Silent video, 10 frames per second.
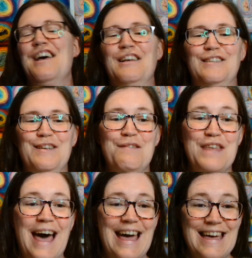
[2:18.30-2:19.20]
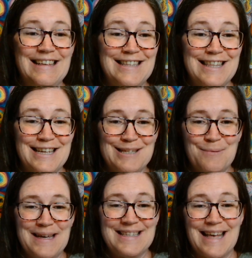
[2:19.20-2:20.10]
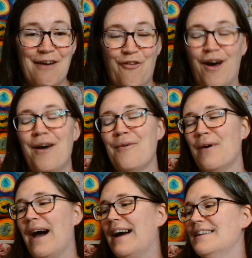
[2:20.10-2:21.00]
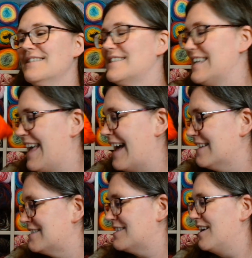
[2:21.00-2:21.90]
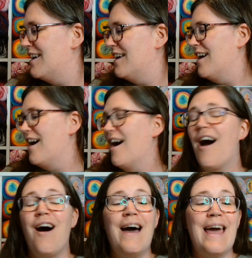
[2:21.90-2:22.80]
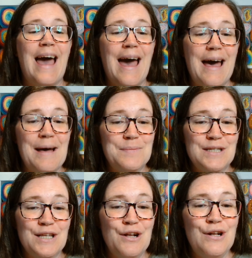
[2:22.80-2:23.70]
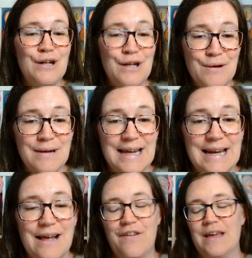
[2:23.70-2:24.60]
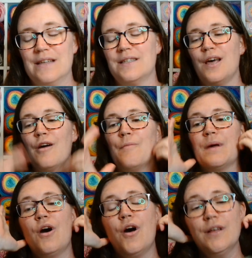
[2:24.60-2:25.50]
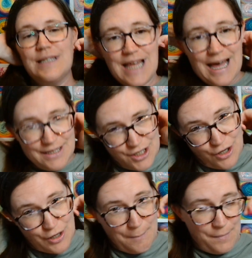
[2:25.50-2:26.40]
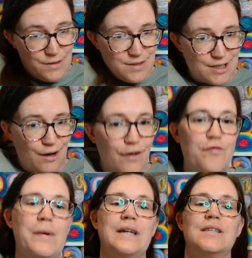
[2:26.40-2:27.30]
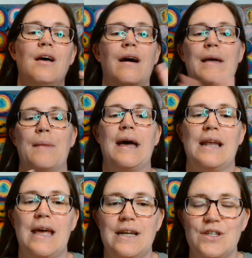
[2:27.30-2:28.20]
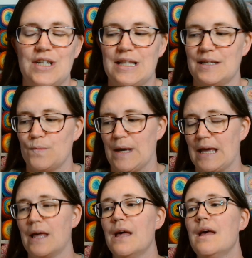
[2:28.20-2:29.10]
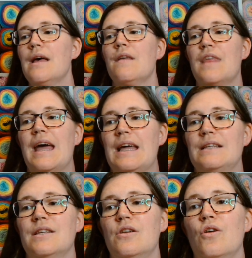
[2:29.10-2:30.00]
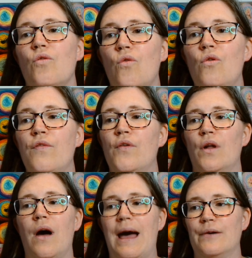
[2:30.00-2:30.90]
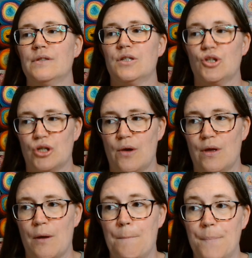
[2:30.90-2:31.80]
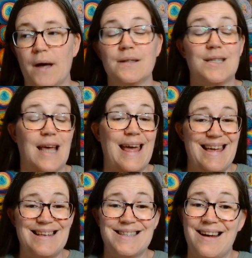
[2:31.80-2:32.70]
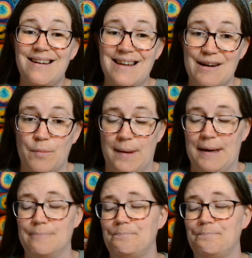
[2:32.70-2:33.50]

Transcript: So that is this week's FO. And yes, I absolutely love it. So because that took most of my time and energy this week, there isn't an awful lot else to show you, but there is a little bit.